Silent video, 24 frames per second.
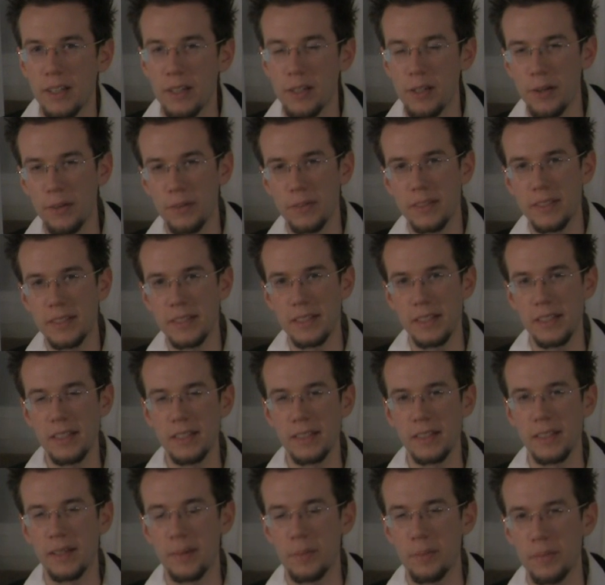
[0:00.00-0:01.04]
You don't
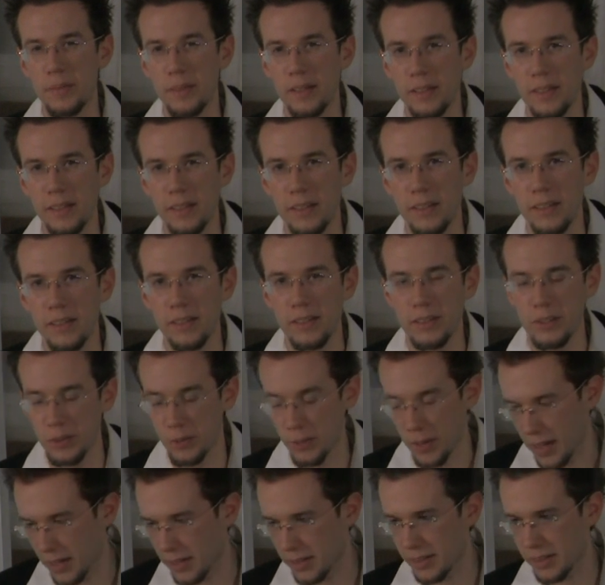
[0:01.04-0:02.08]
see them
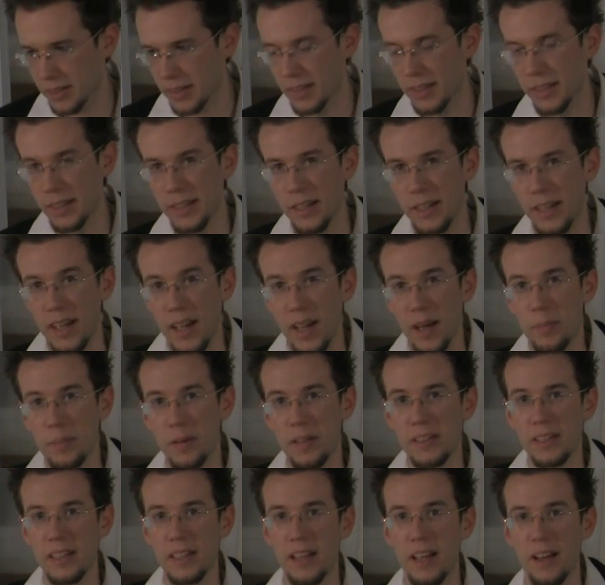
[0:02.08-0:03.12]
directly,
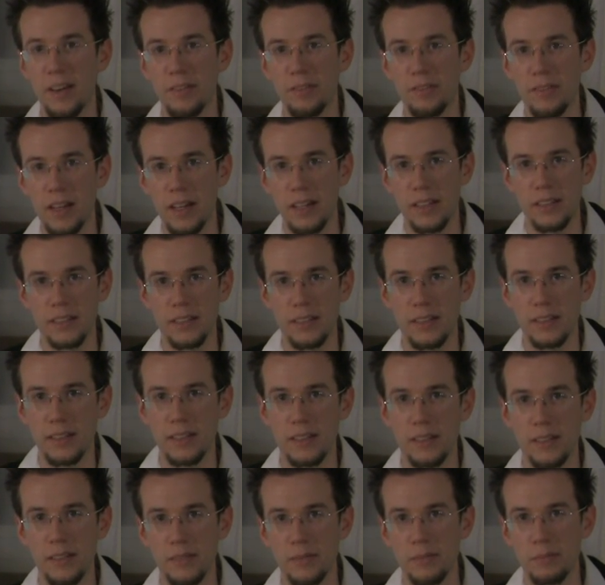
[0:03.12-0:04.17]
but they affect
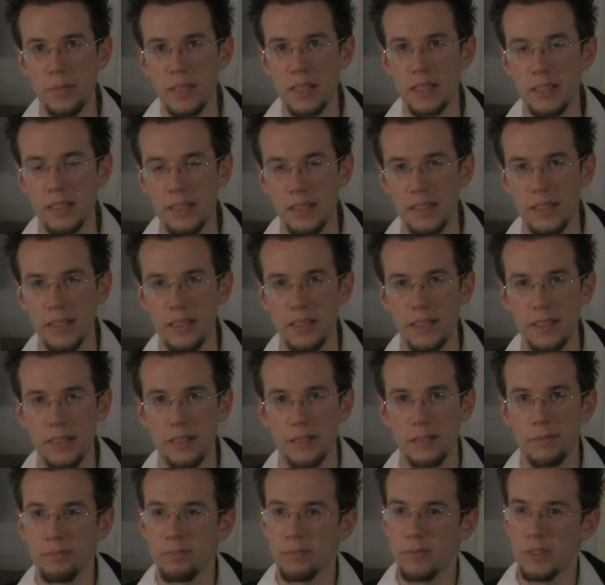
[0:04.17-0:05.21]
basically
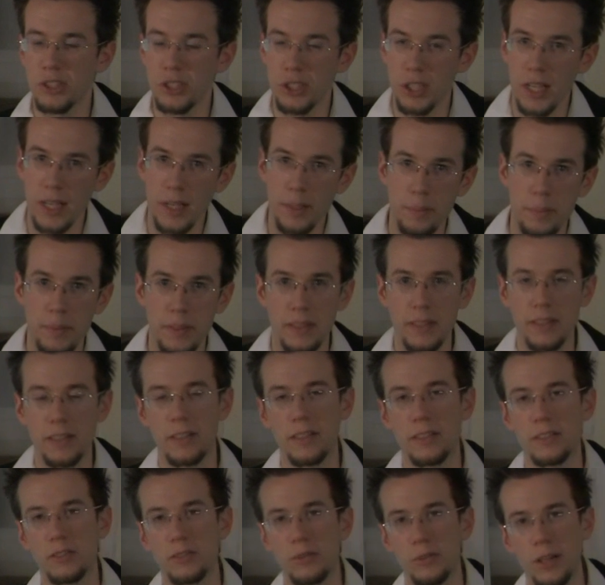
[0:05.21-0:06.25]
the shape and the
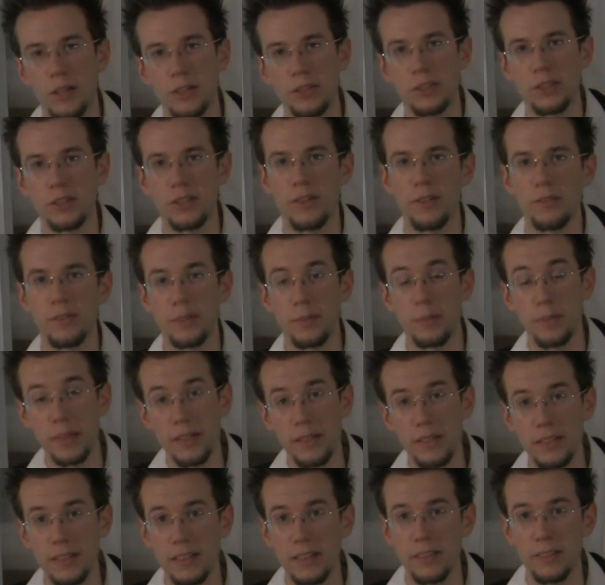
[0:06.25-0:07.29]
construction of the
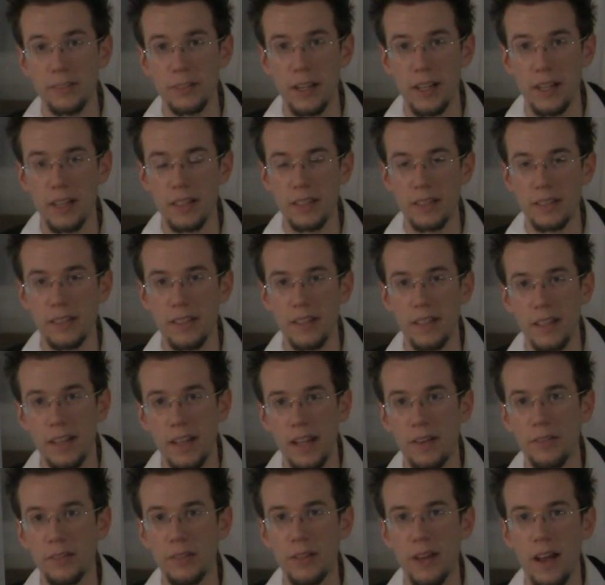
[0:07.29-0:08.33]
building, right?
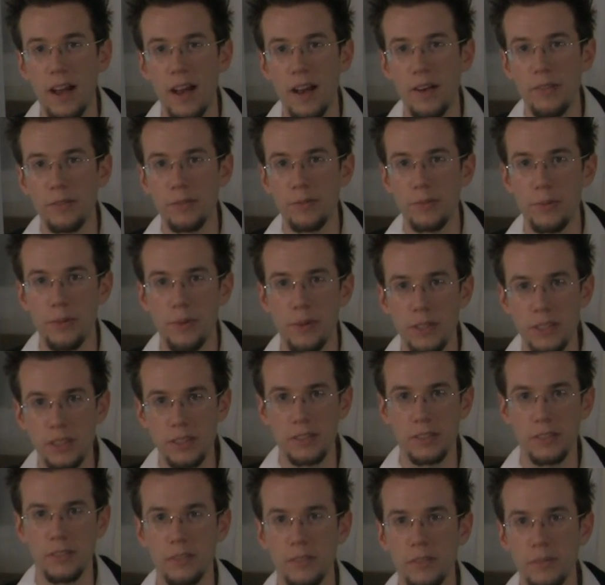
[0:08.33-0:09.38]
If you have four
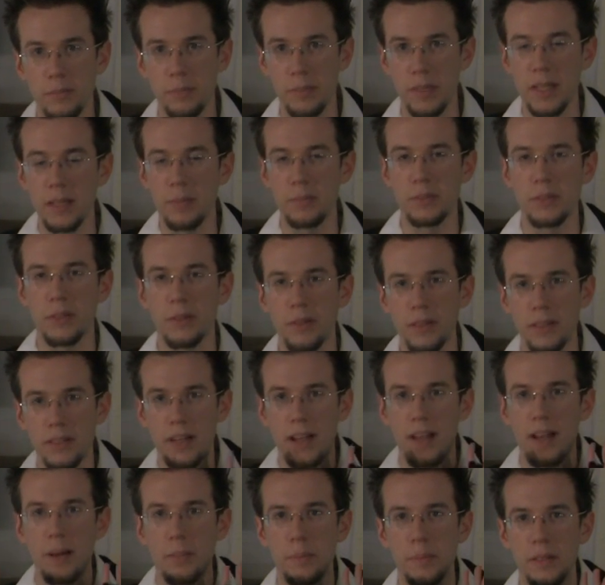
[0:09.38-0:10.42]
beams going
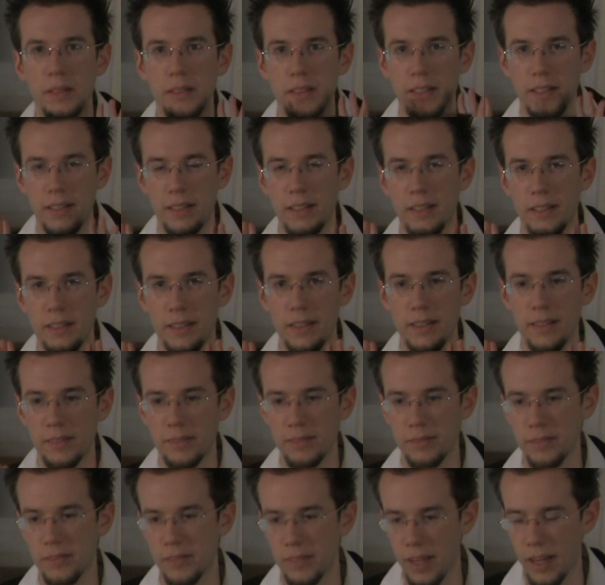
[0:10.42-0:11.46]
up in like
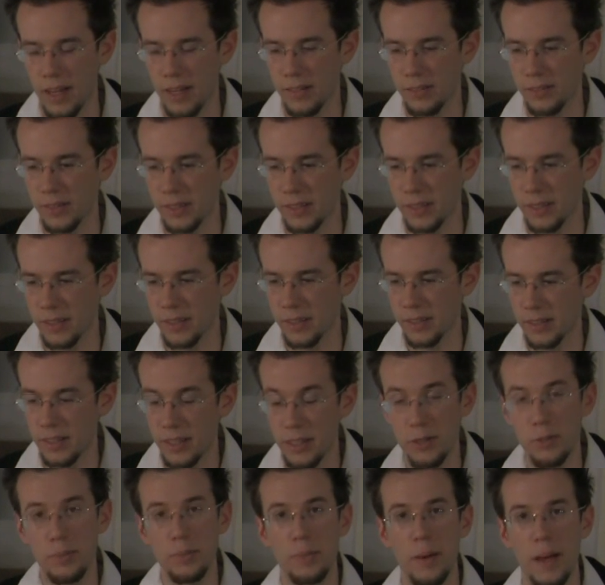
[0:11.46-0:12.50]
a kind of like a
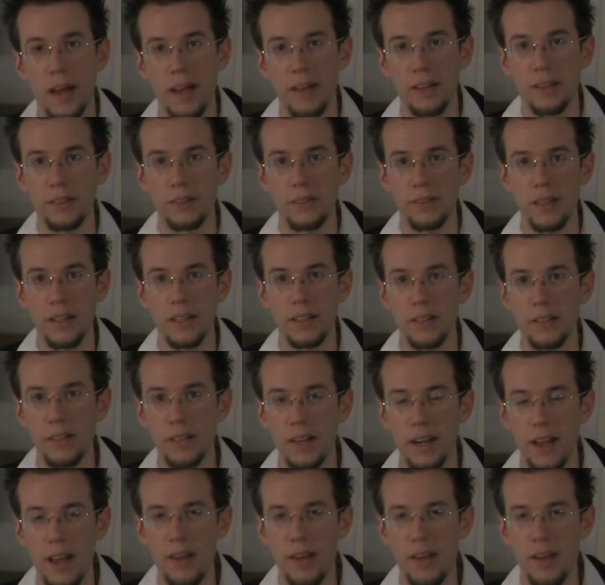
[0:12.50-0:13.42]
cube pattern, right?